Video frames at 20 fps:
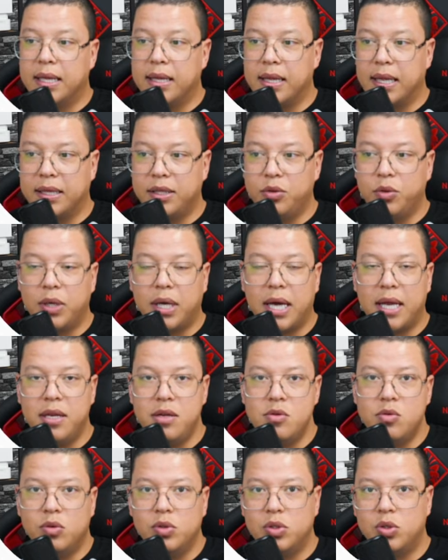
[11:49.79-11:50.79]
that you
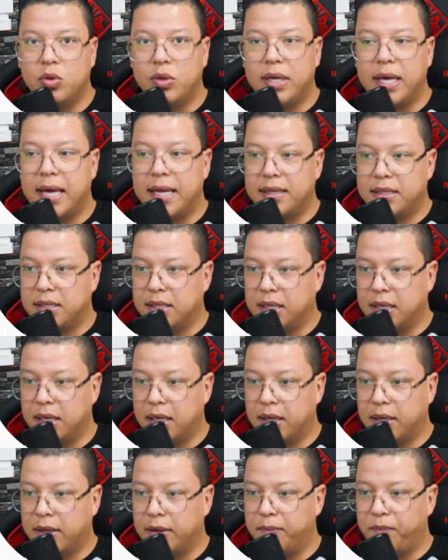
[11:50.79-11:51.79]
can use to get
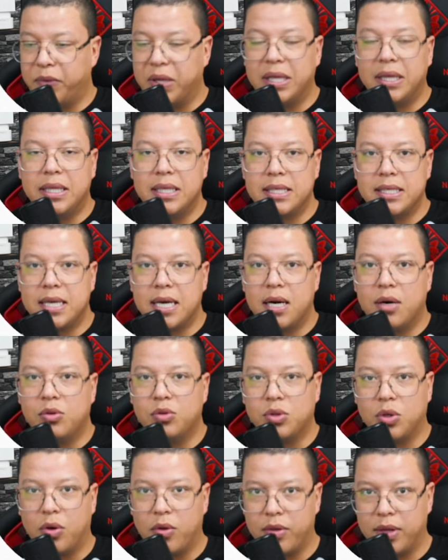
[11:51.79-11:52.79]
a
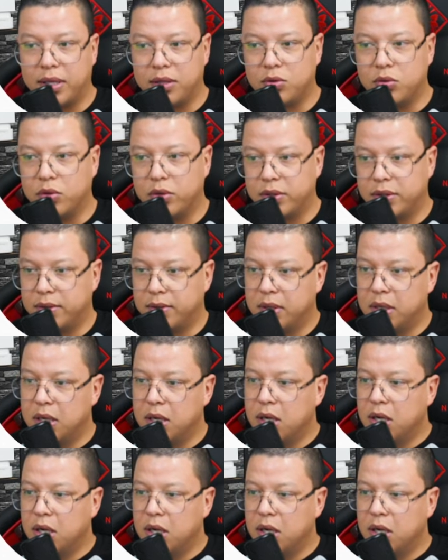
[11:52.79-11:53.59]
discount on that course.